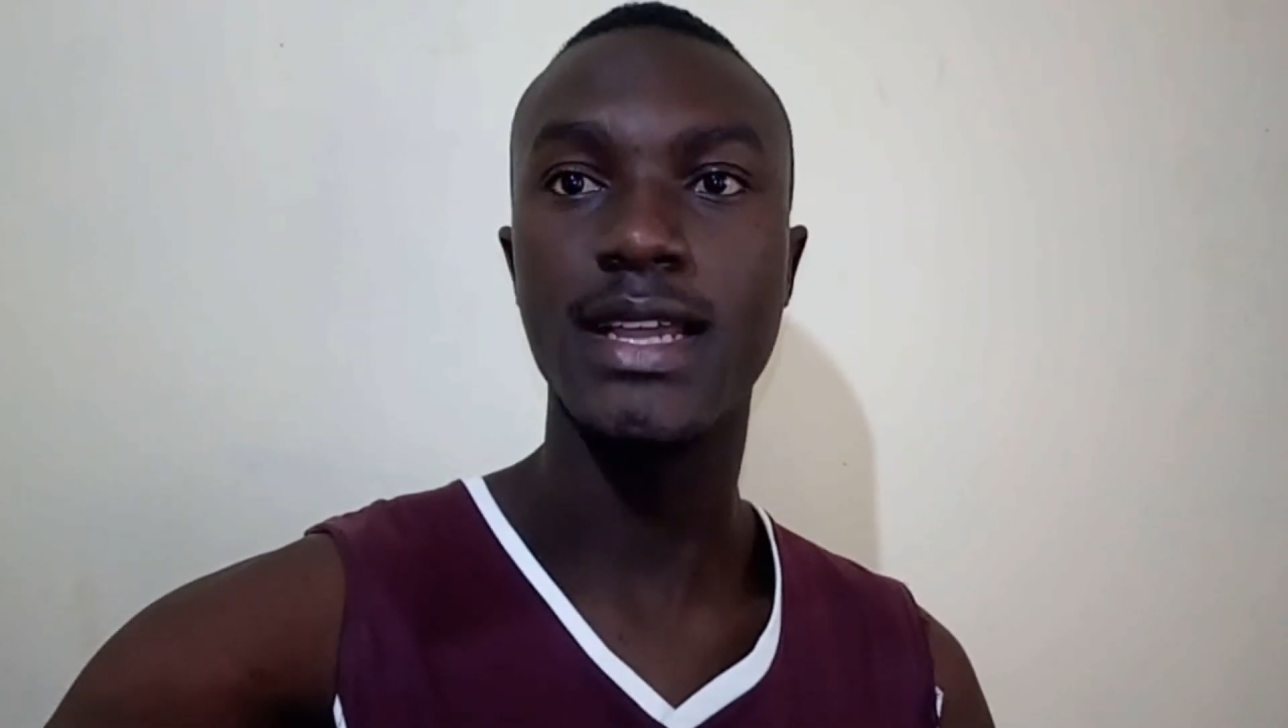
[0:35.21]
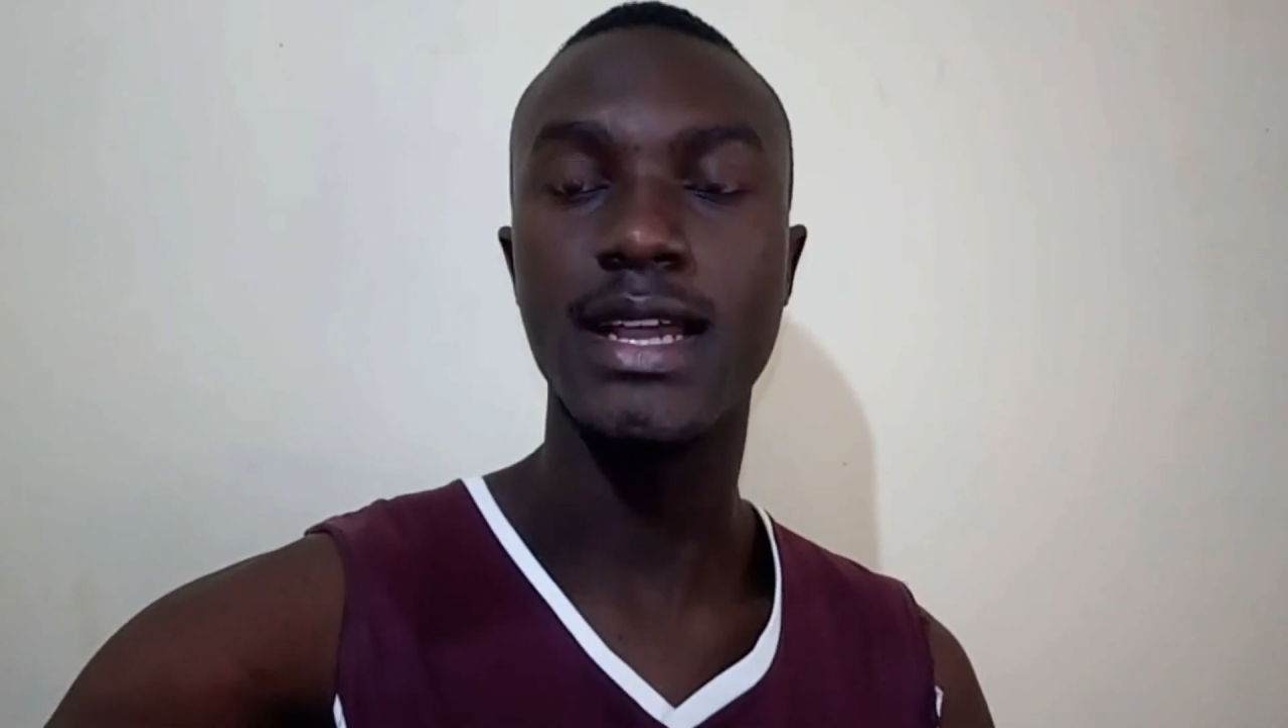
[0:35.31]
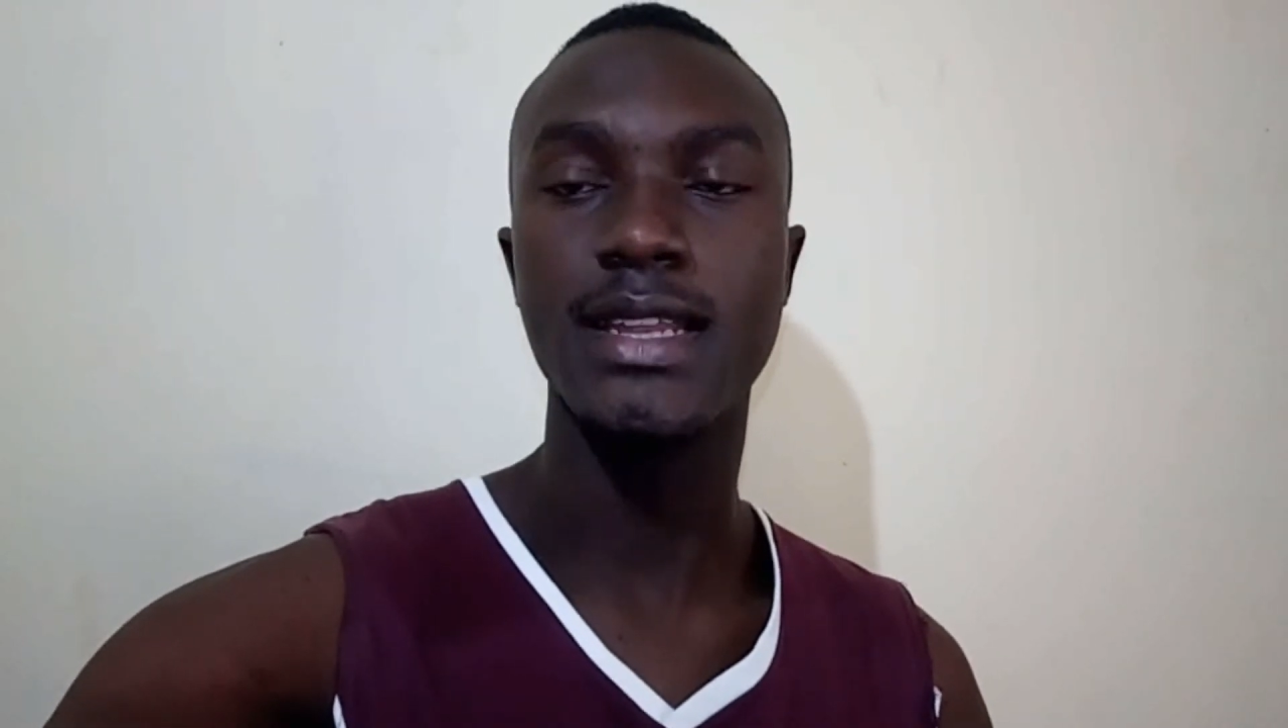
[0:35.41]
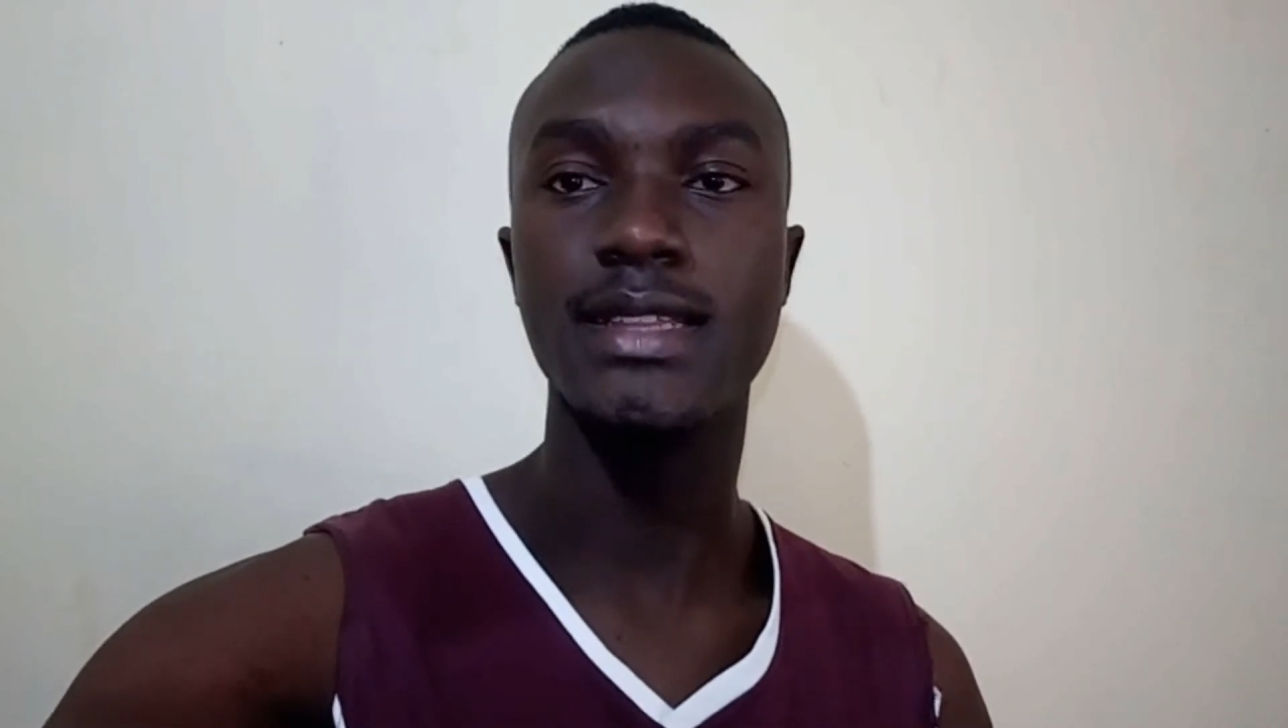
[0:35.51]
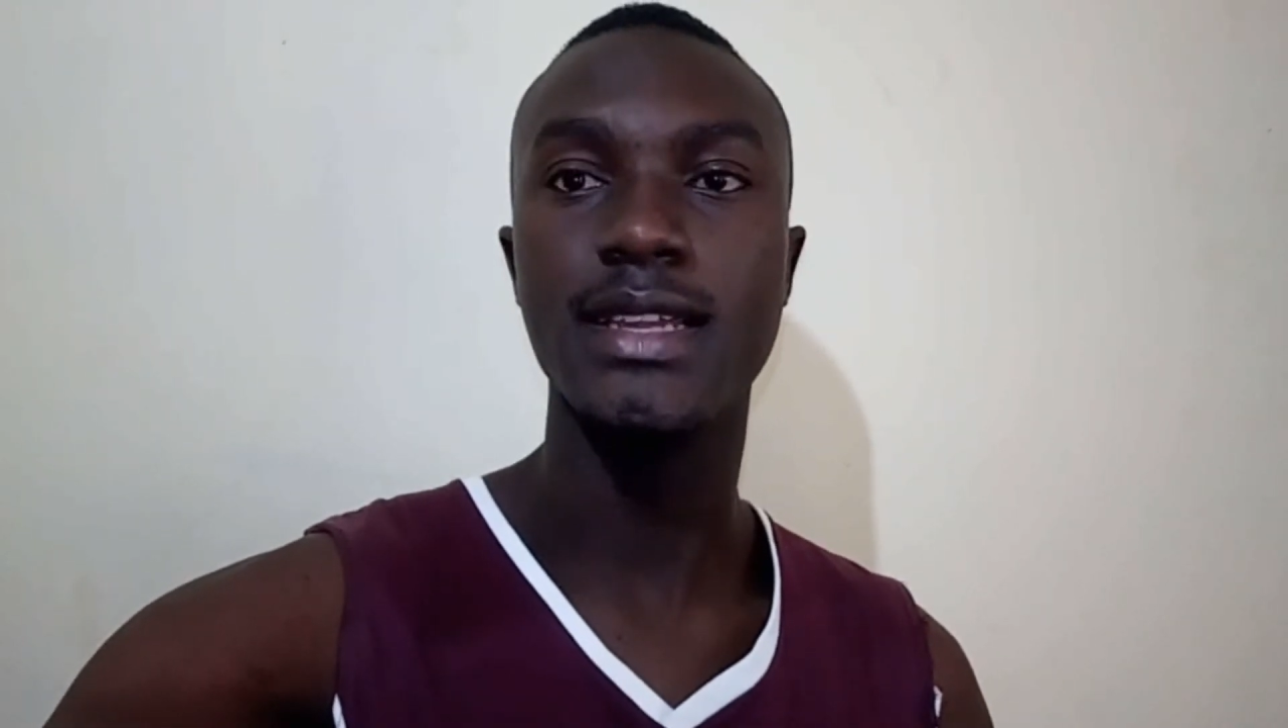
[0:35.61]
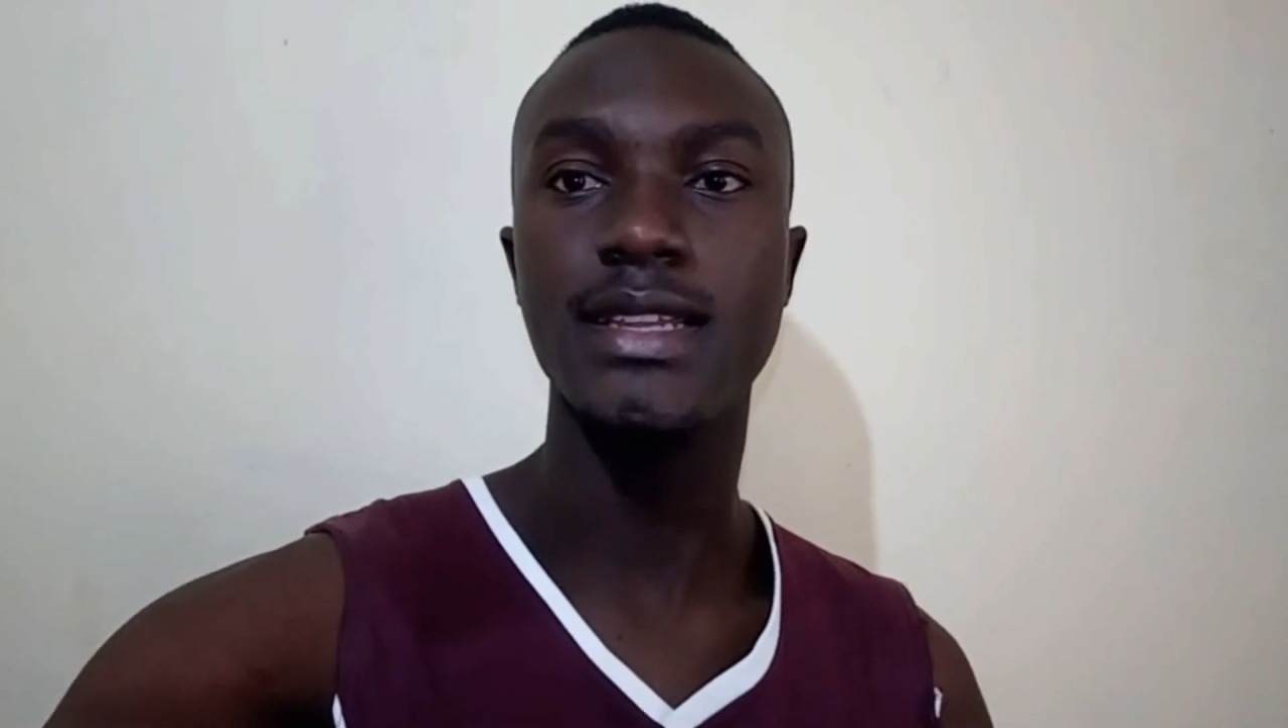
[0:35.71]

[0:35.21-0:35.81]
seconds and